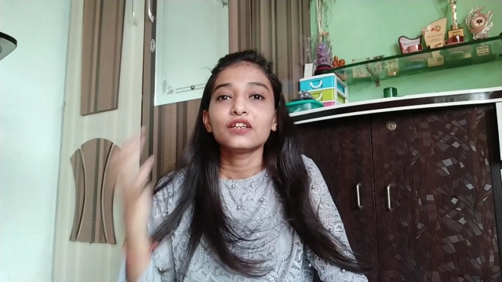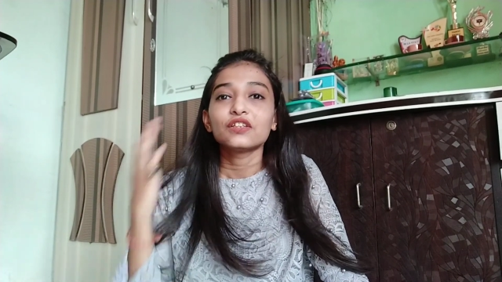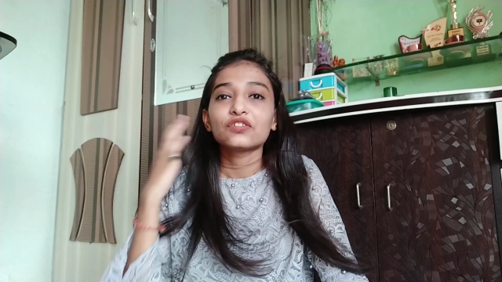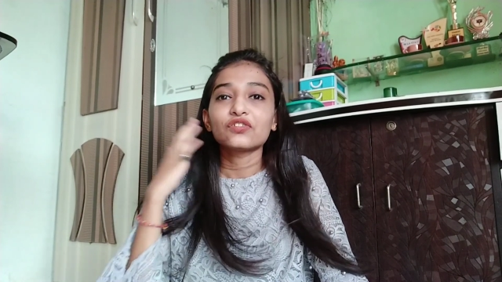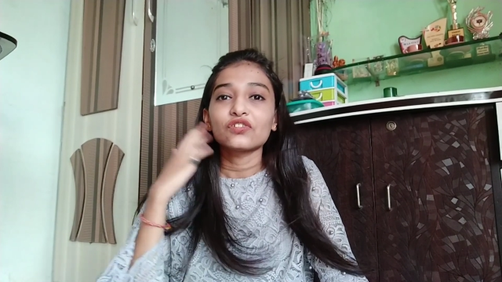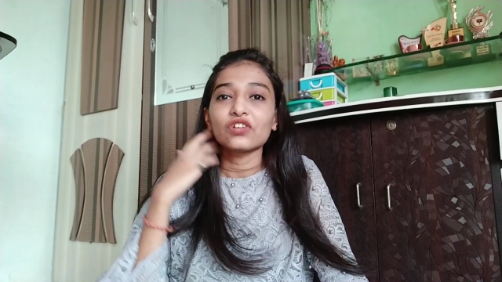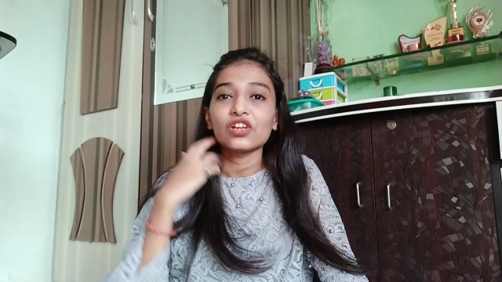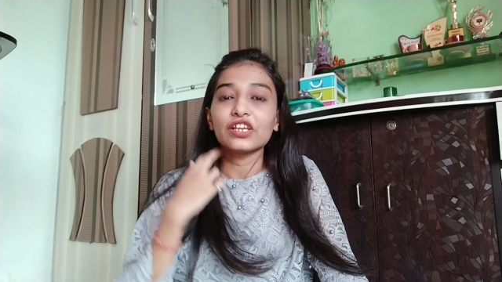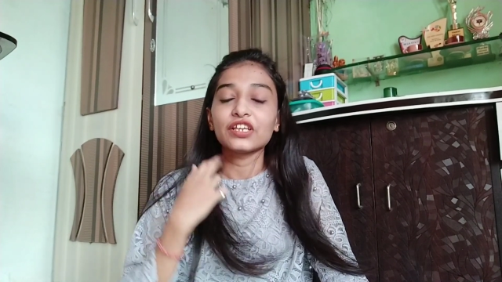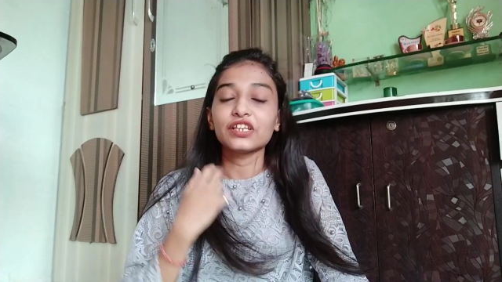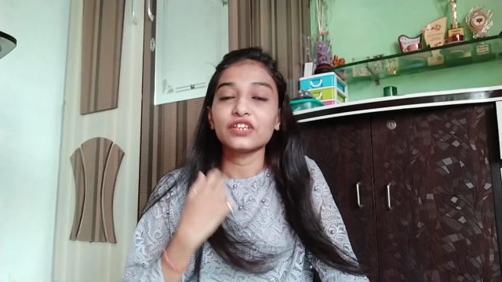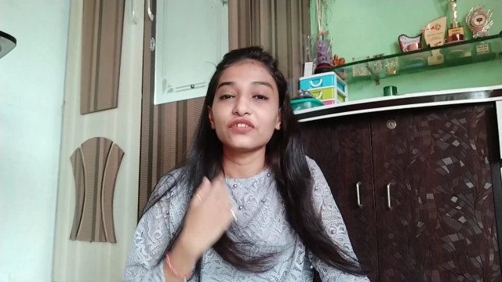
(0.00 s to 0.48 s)

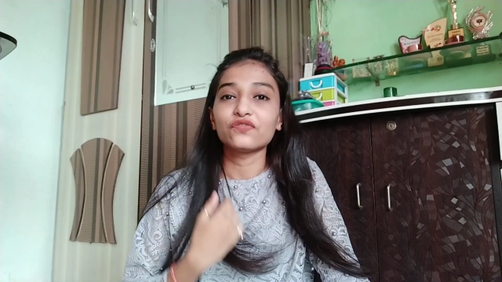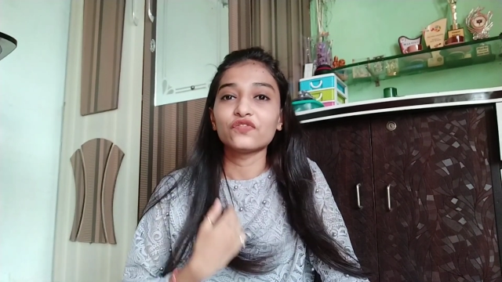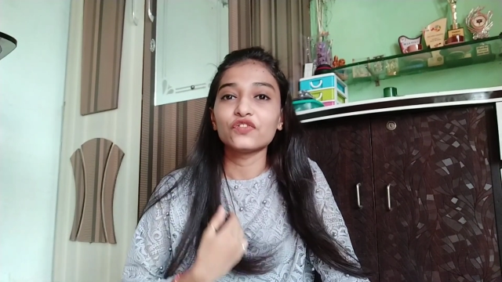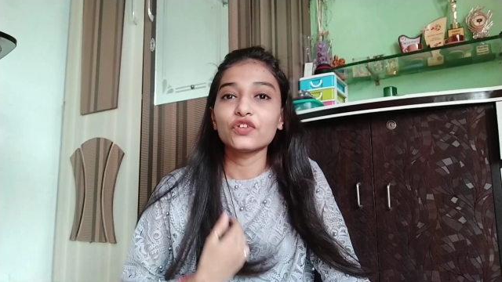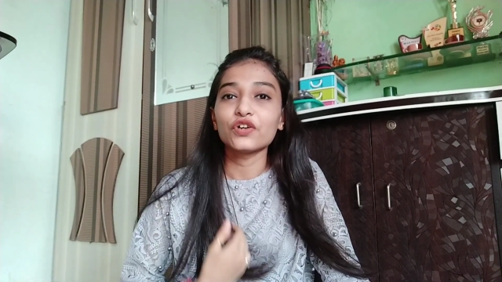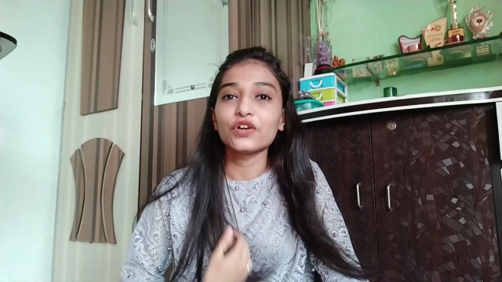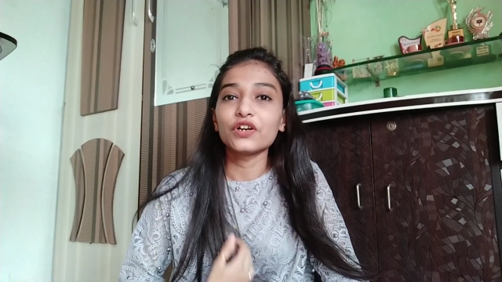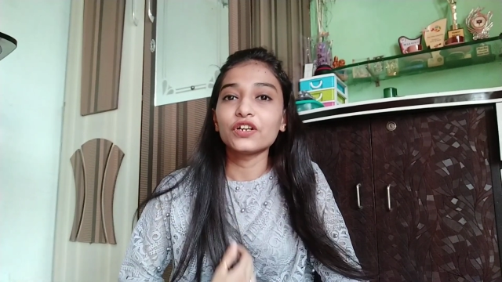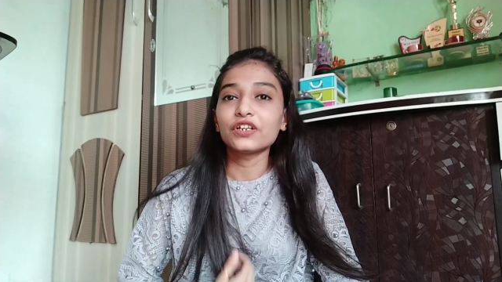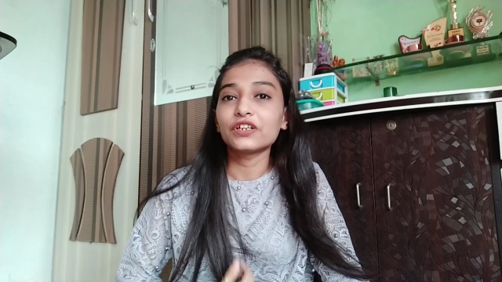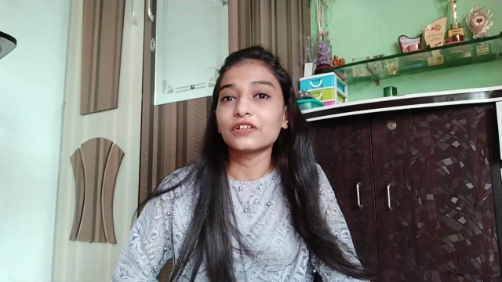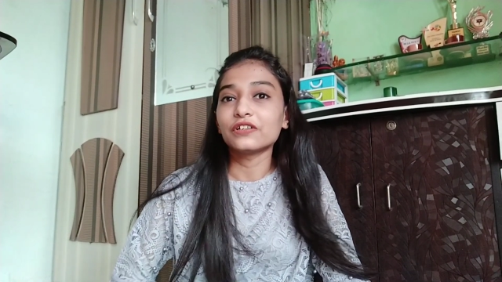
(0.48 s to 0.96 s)
So like if
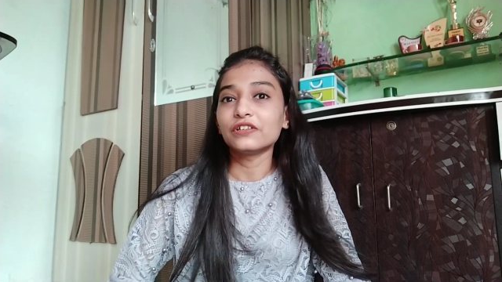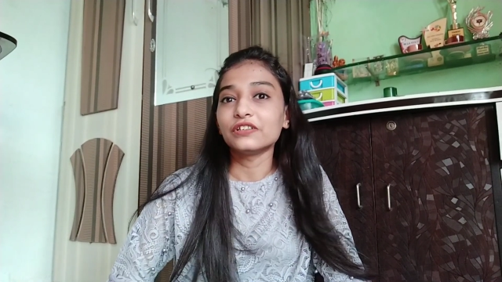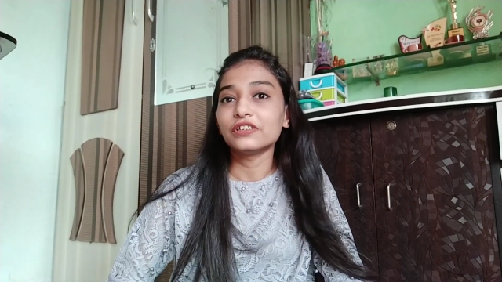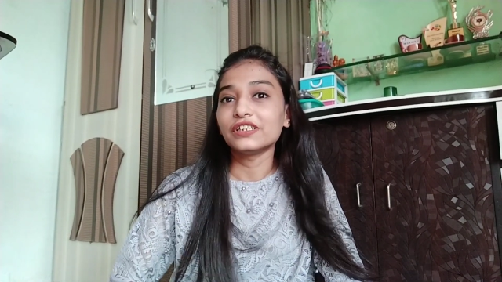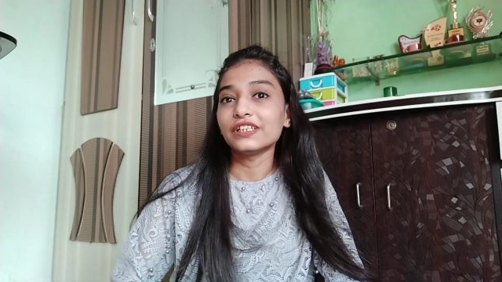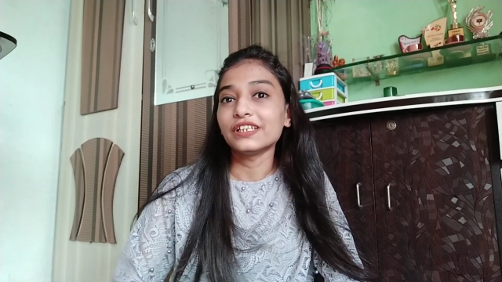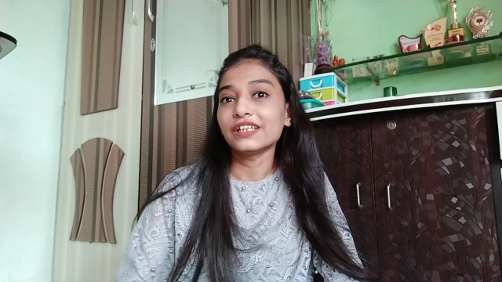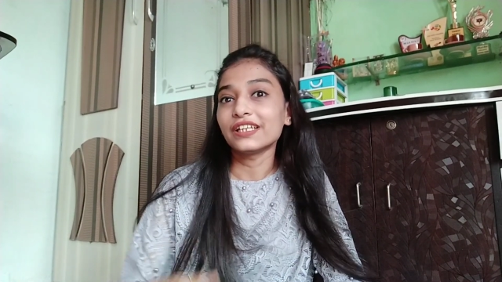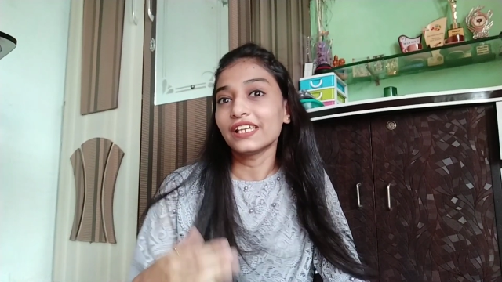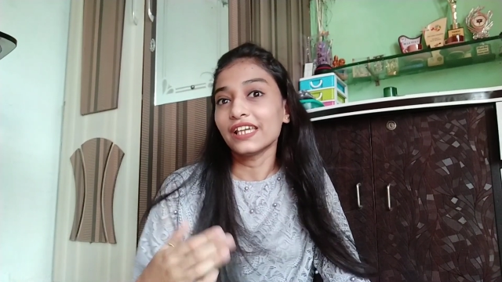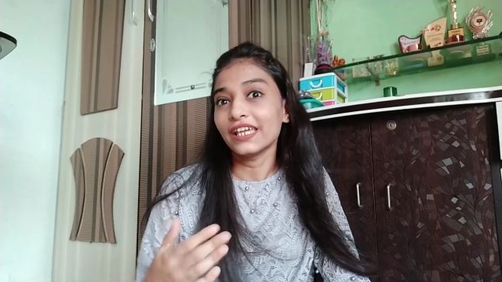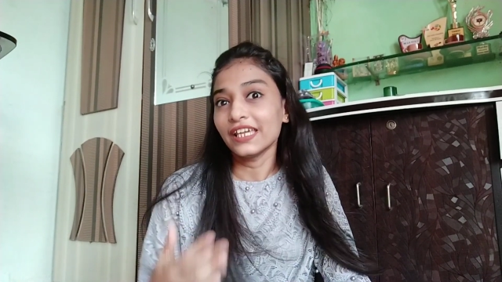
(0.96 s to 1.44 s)
you are
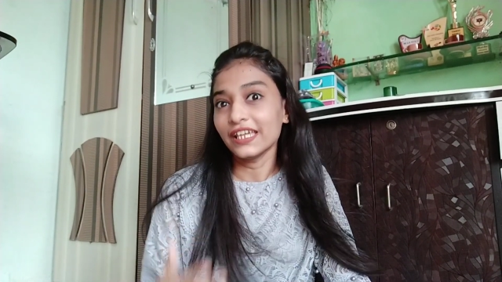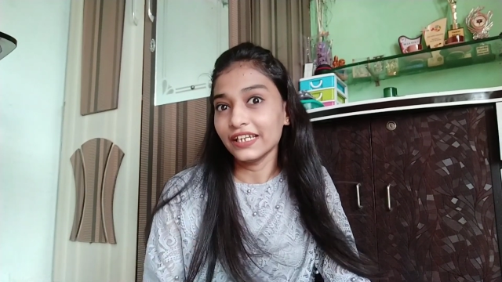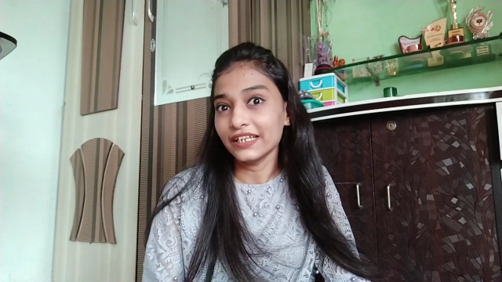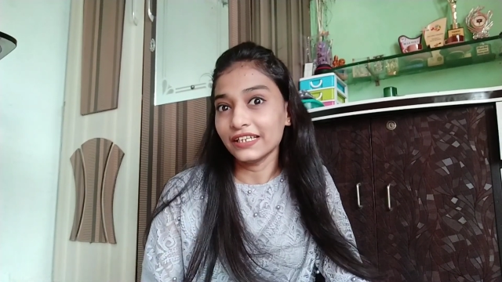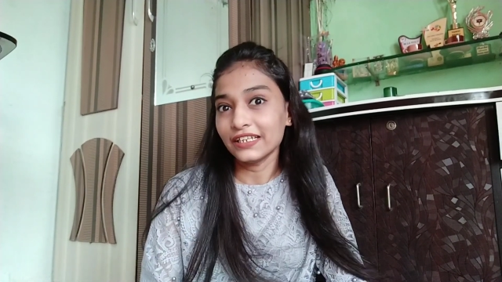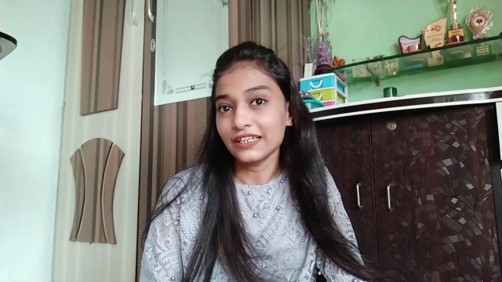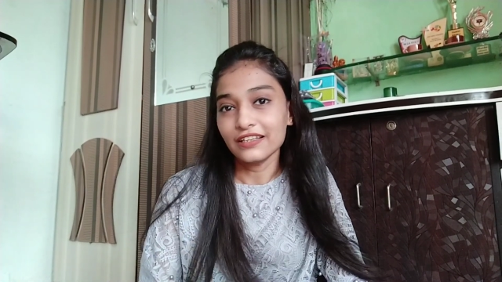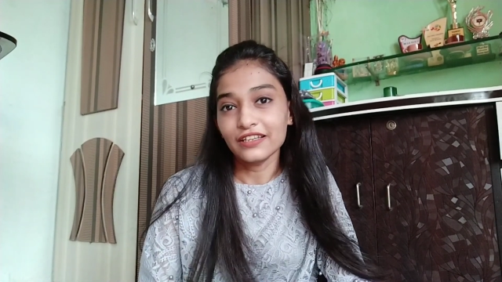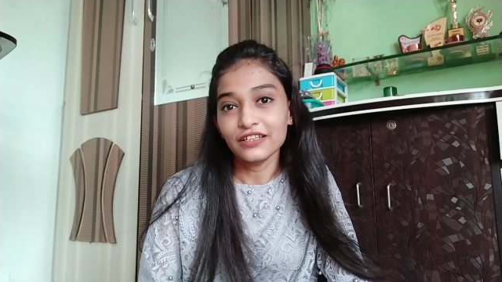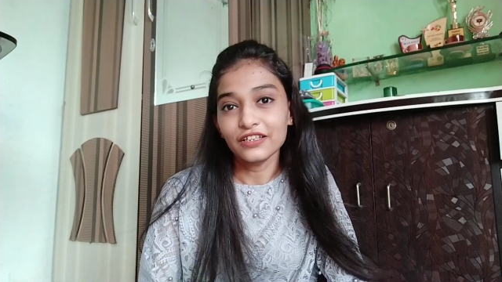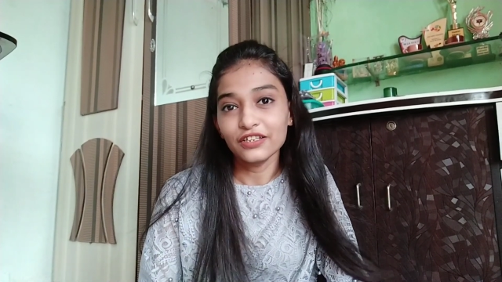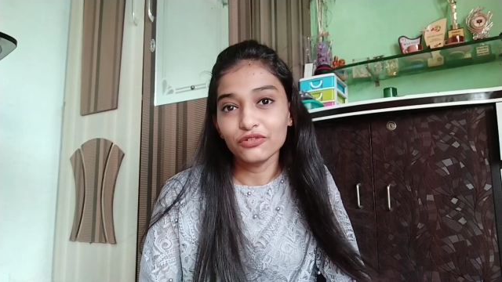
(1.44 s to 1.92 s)
turning
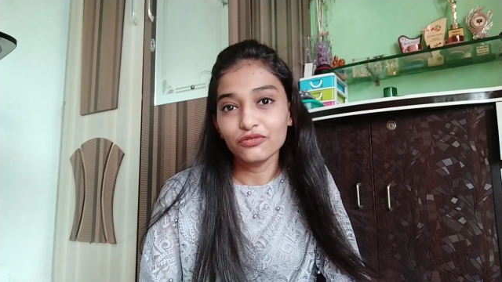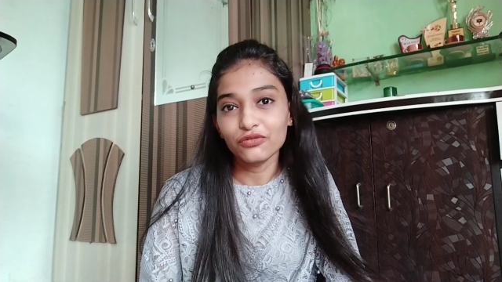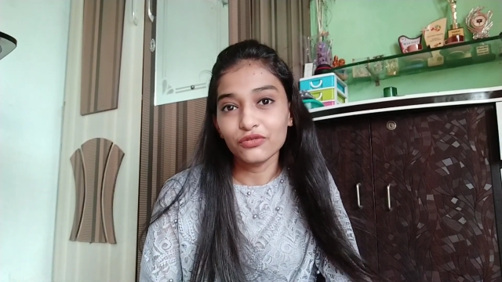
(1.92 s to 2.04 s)
18,